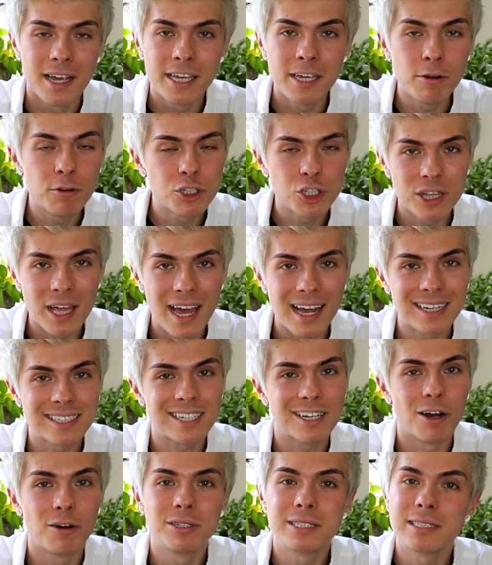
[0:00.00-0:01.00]
Huge thanks
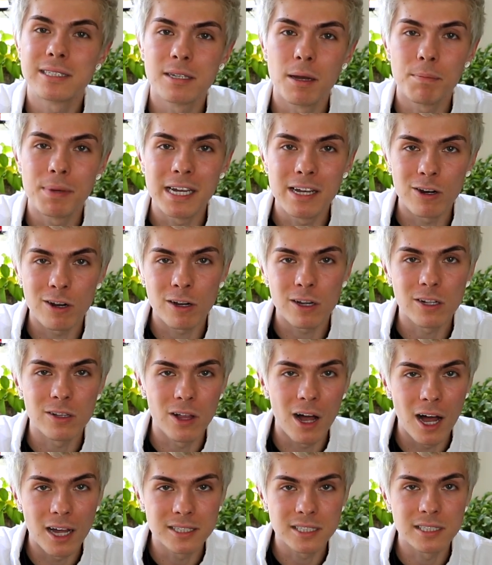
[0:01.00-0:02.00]
goes to Peter
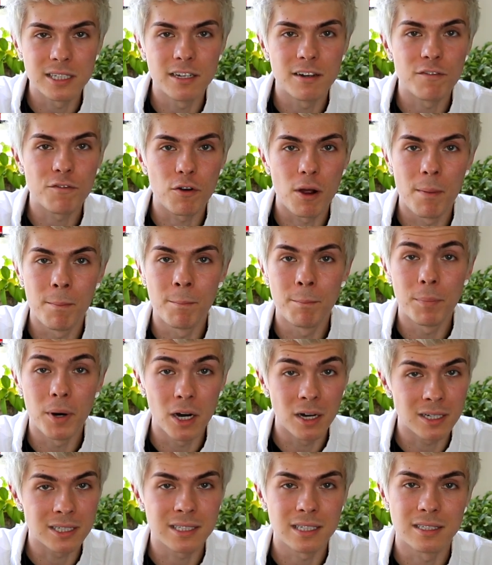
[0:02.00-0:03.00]
Clausen from
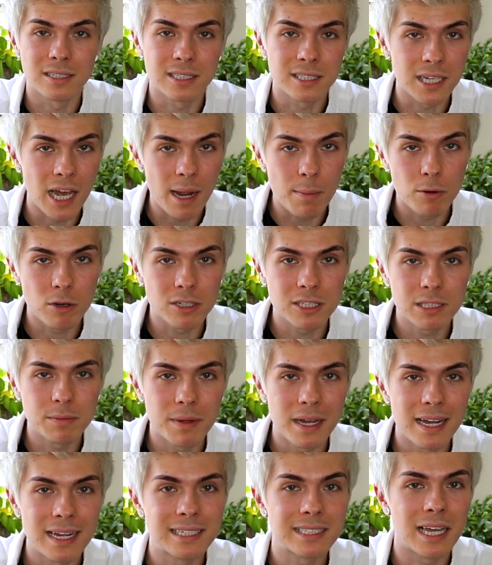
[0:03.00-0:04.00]
Bugs in
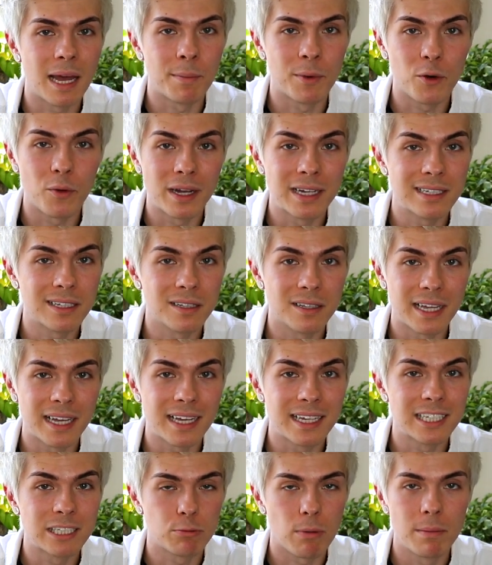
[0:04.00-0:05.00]
Cyberspace. I'm going to
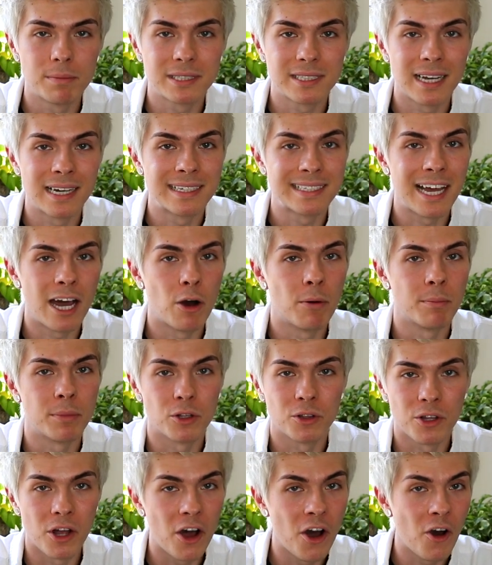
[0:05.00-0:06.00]
link his website down
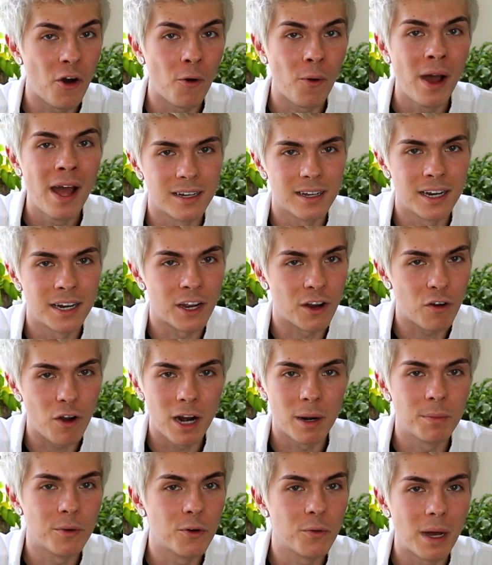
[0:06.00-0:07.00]
below. An
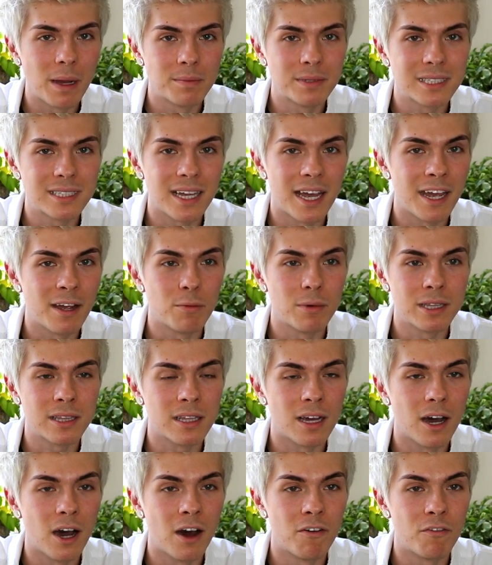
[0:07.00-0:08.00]
incredible website with
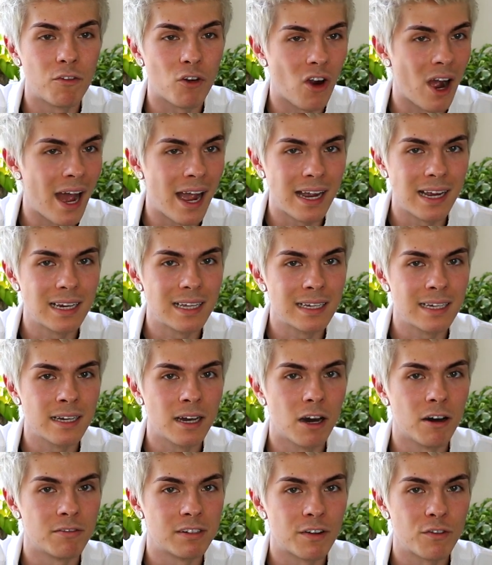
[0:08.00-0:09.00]
a variety
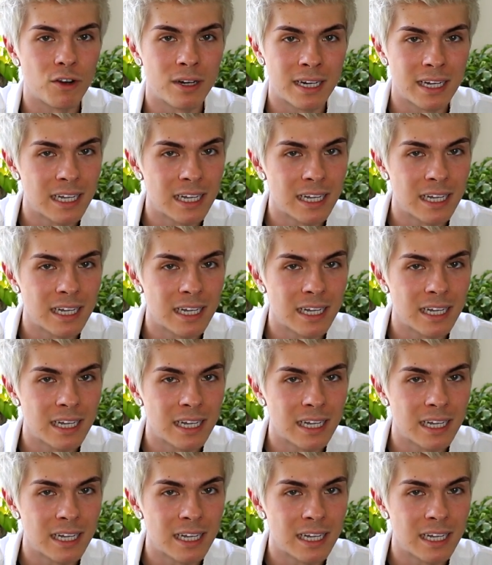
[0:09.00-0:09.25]
of different